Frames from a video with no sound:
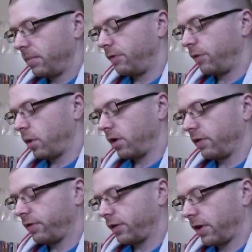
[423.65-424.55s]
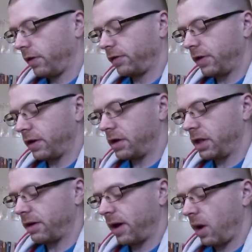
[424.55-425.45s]
before yourselves in
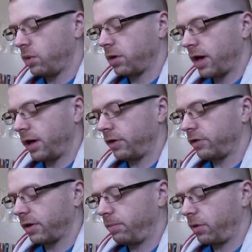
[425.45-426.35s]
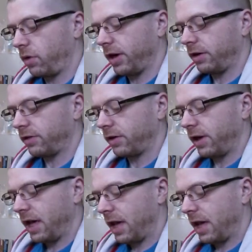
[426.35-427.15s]
clear outlines the points